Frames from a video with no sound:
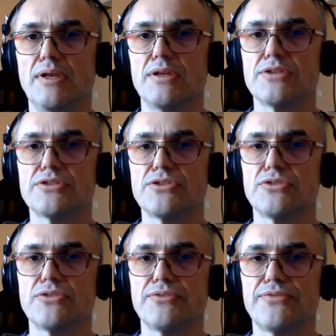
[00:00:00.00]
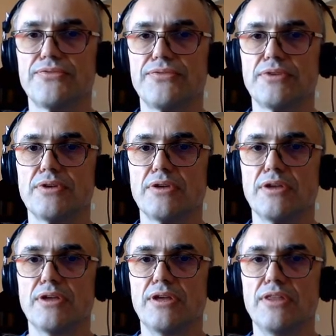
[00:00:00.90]
sort of
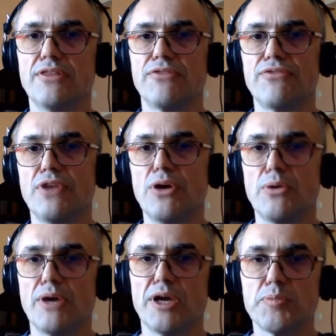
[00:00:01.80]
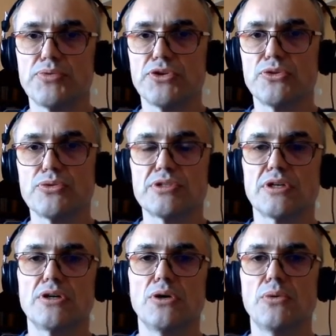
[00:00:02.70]
in the flow, I produced
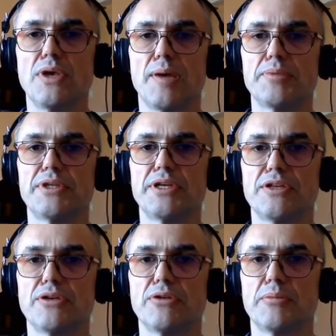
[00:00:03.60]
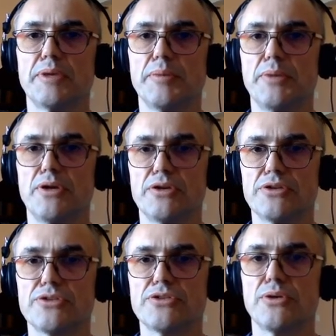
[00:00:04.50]
a whole update on my
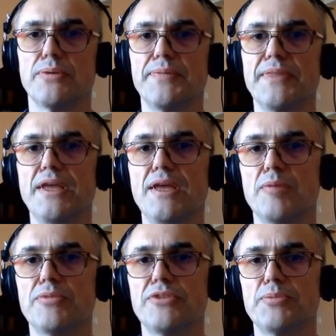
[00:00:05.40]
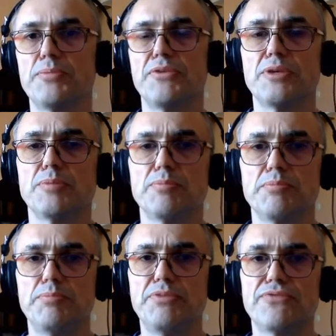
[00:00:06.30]
blog. So
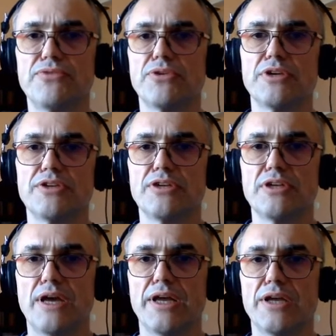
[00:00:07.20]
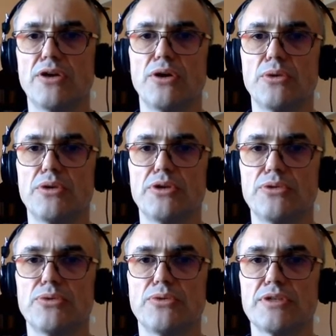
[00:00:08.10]
before I go
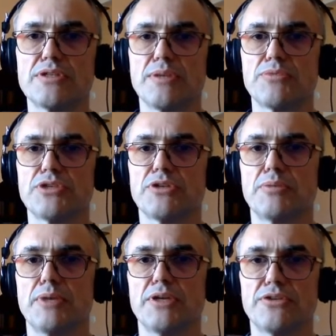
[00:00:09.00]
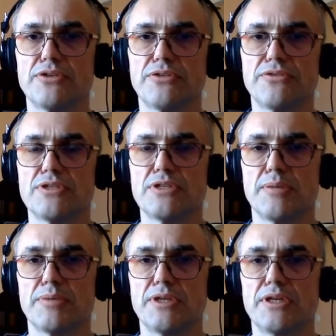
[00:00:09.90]
into the subject matter of this
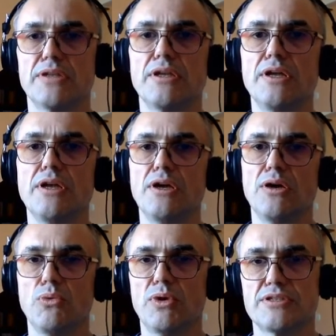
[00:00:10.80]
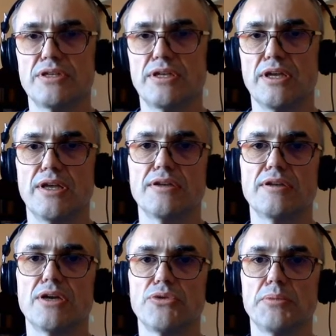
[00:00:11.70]
update, once
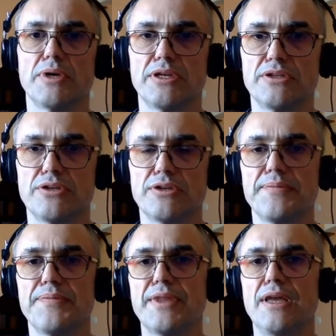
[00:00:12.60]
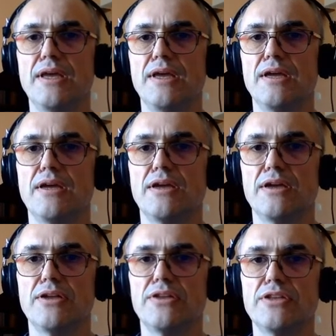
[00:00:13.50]
again, a reminder.
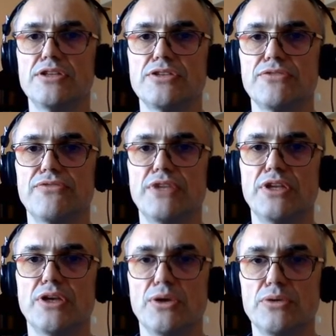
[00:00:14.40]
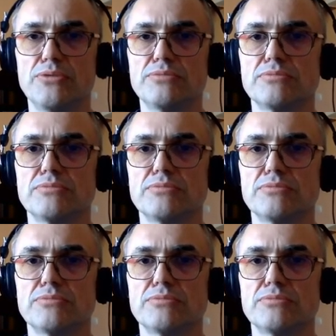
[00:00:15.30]
This video